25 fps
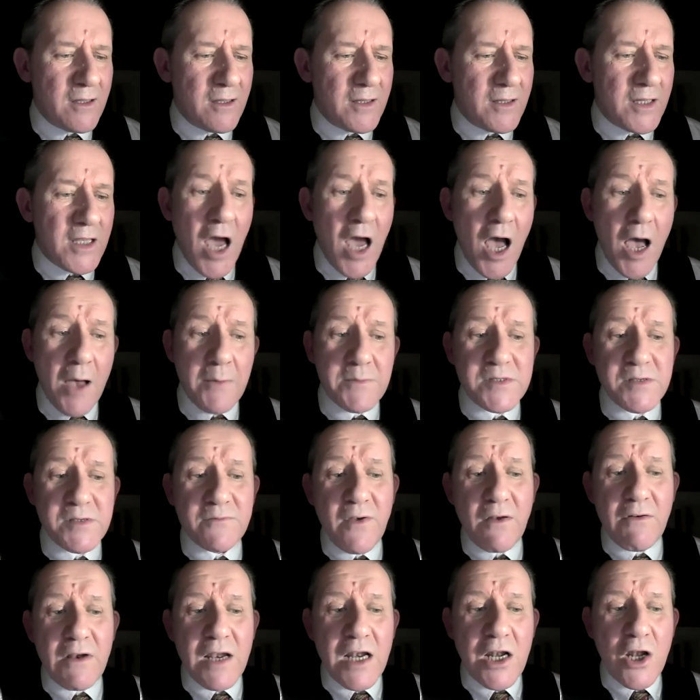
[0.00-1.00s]
The arms were
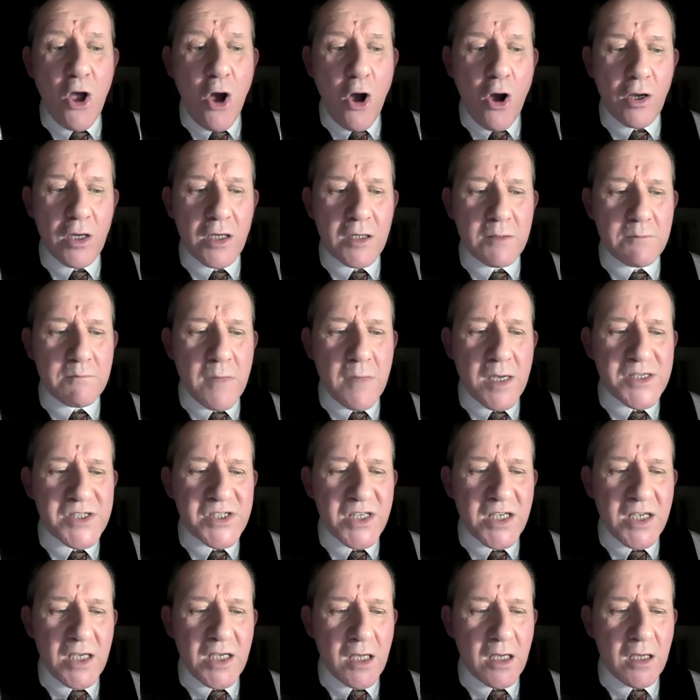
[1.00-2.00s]
very long and
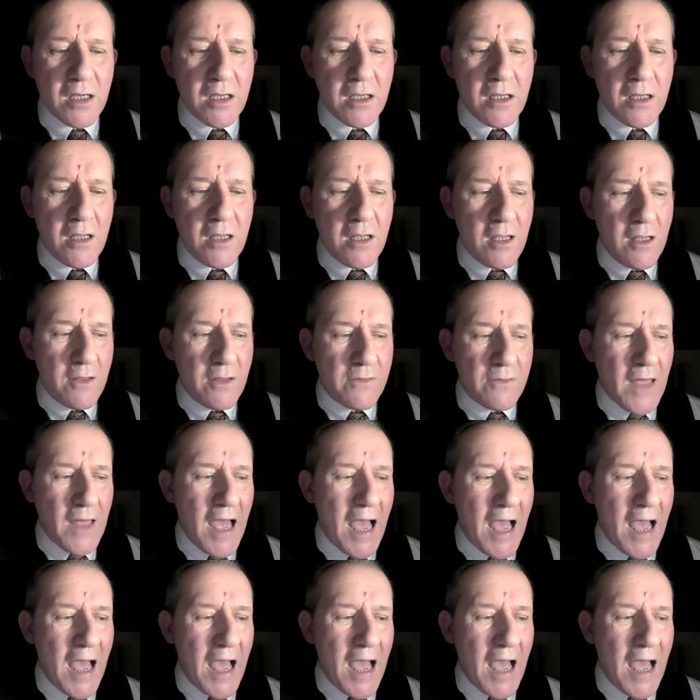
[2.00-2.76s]
muscular, the